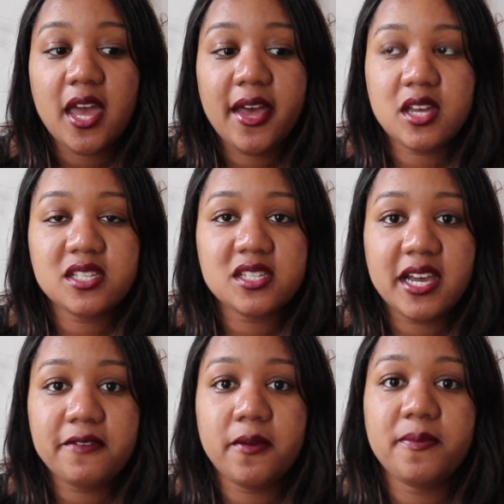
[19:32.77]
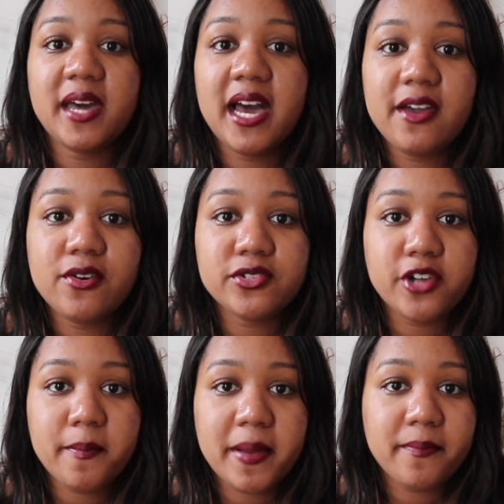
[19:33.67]
And aside from that, I
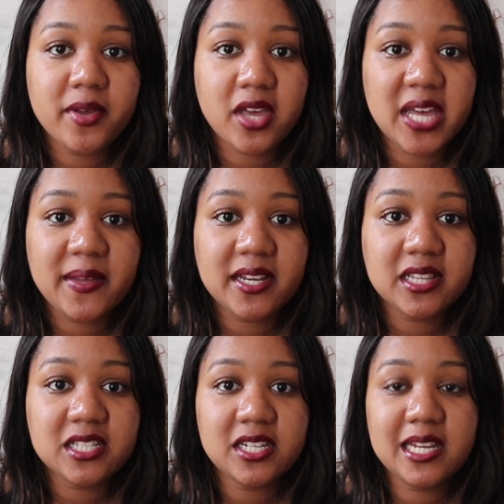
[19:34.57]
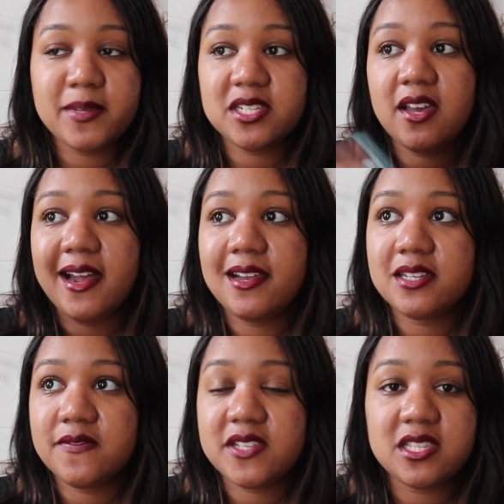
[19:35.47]
also remember going to Liberty
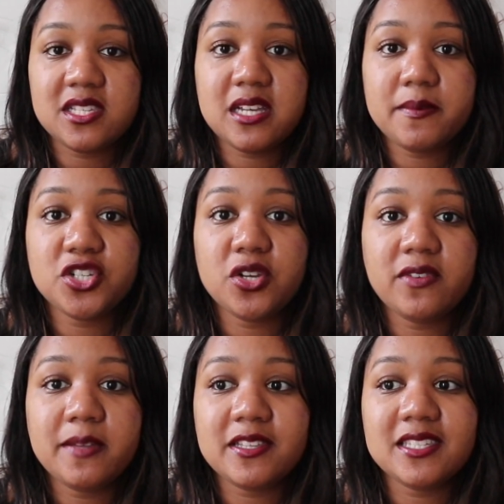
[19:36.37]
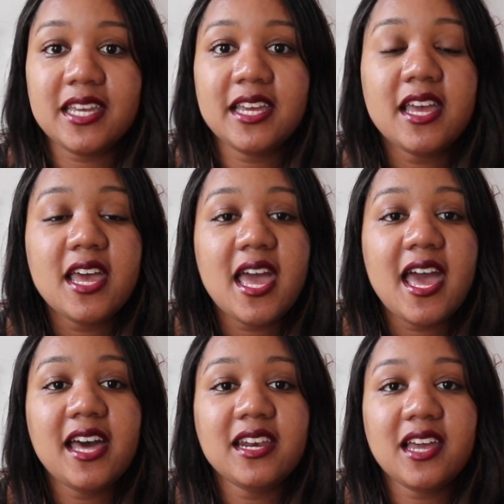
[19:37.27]
Island to visit the Statue of Liberty,
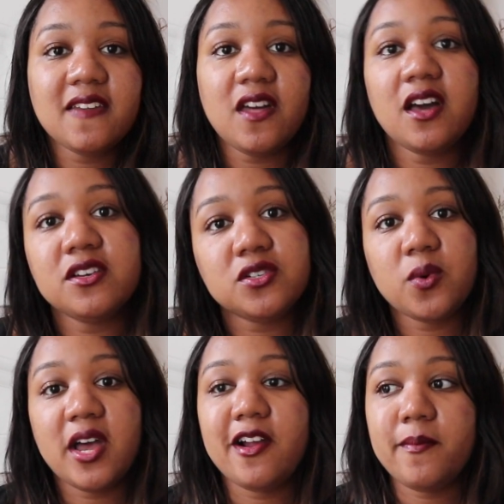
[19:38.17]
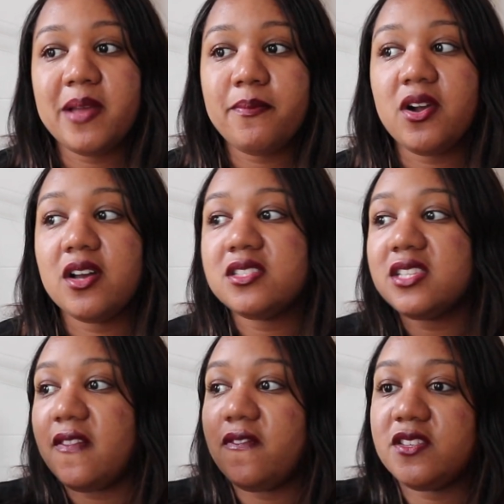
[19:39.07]
and like the underwire on my bra
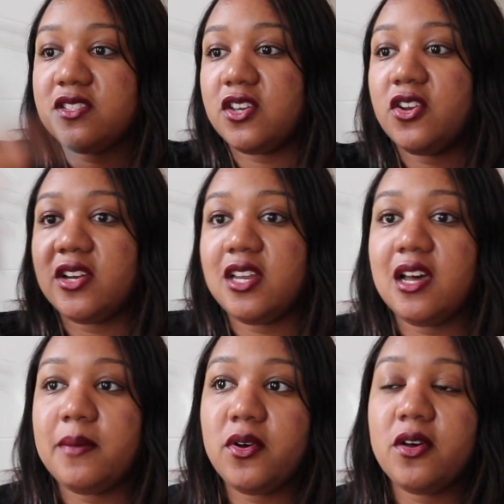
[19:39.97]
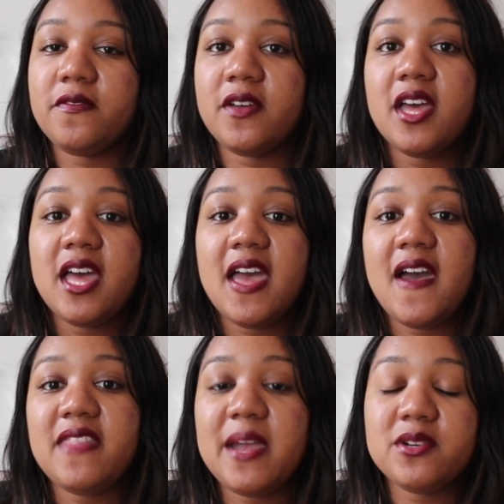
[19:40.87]
set the security alarm off,
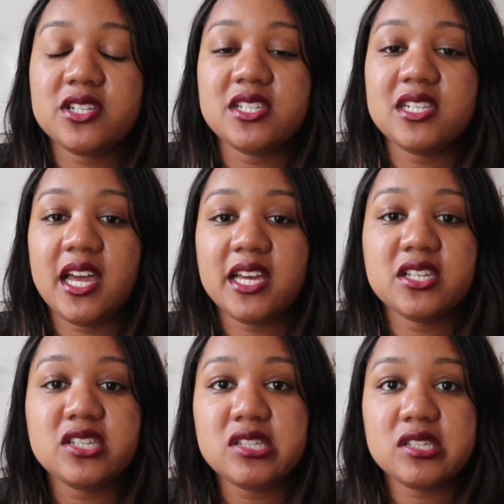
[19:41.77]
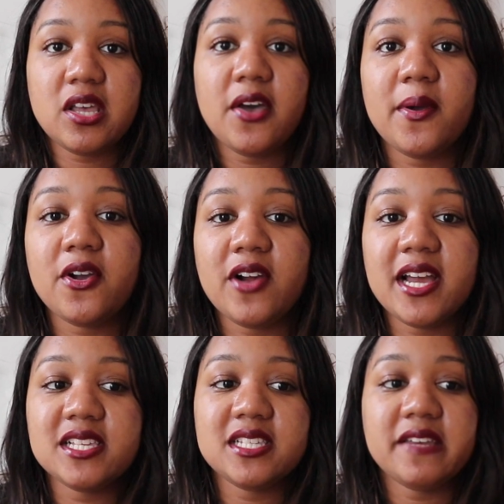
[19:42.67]
and they were just like so
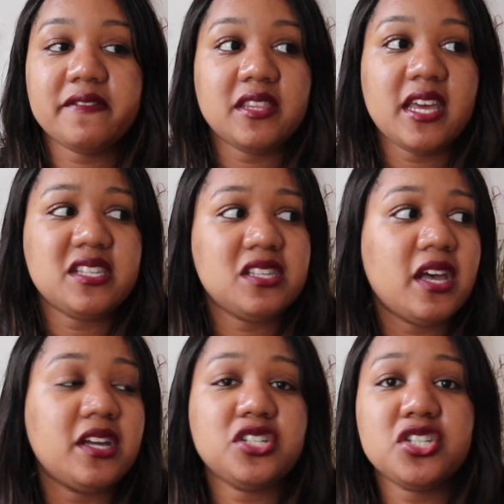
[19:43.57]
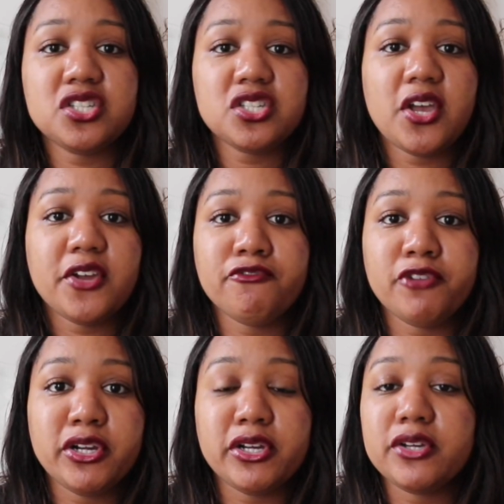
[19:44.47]
aggressive in their search, so
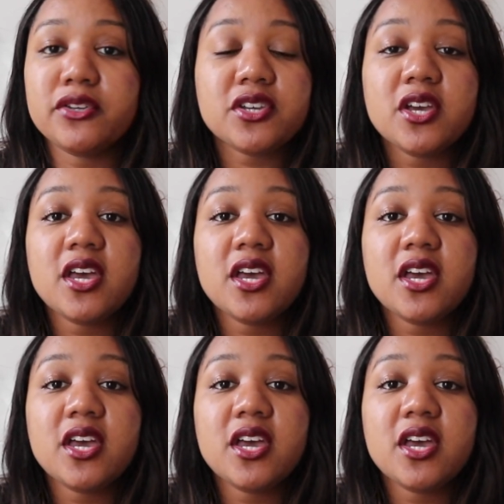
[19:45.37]
rude.